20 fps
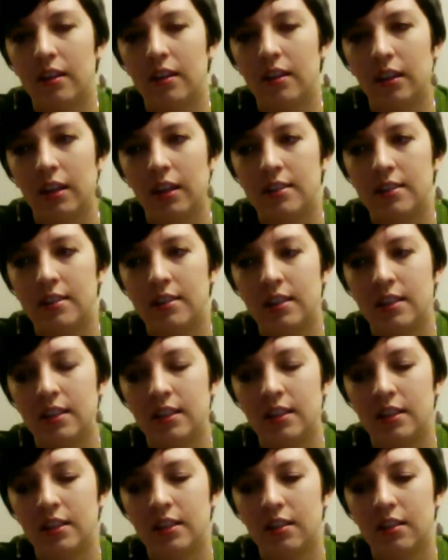
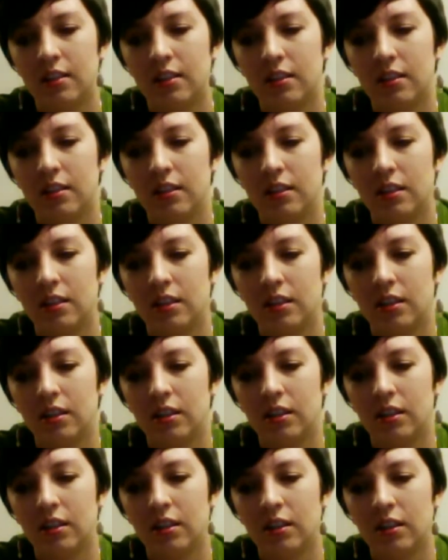didn't.
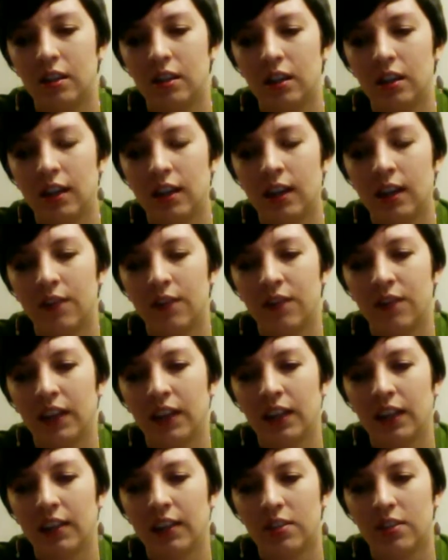I feel
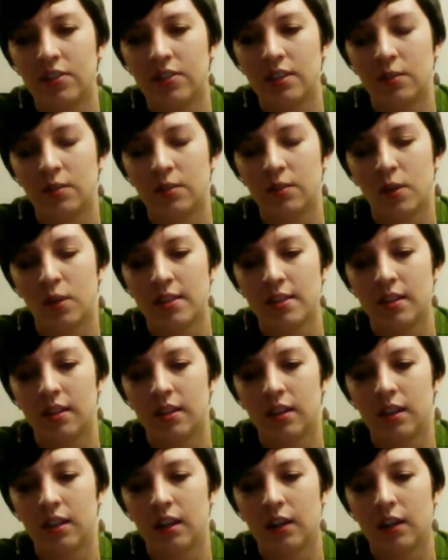like it wasn't
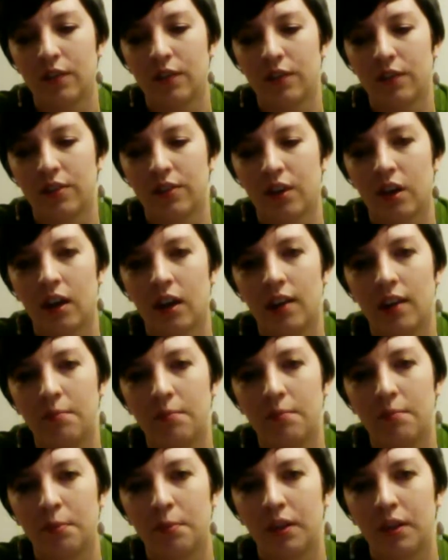enough thought
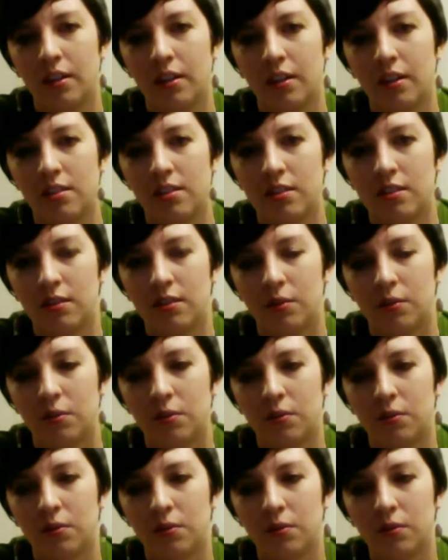put
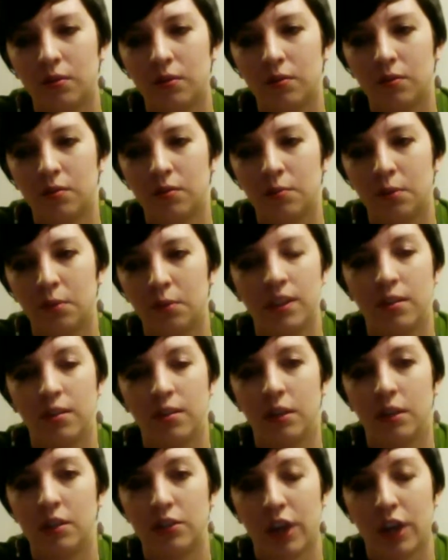into
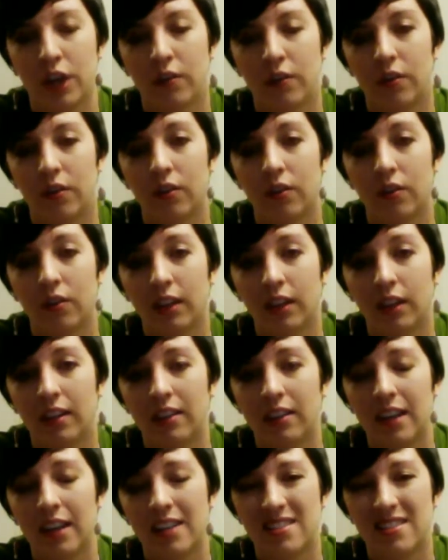it in general. Like, and
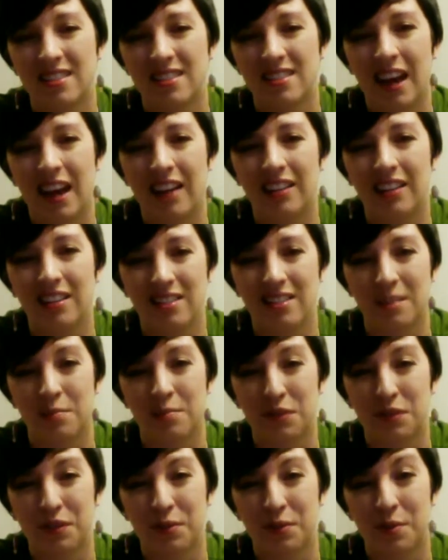that's sad, because I'm
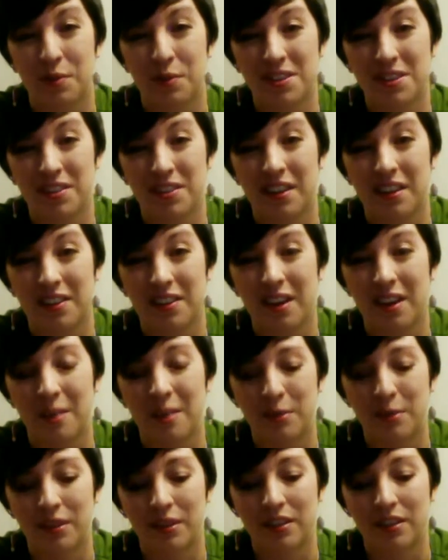sure there was a lot of
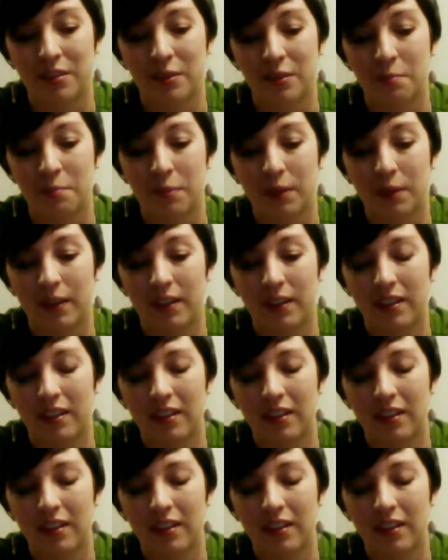thought put into it, but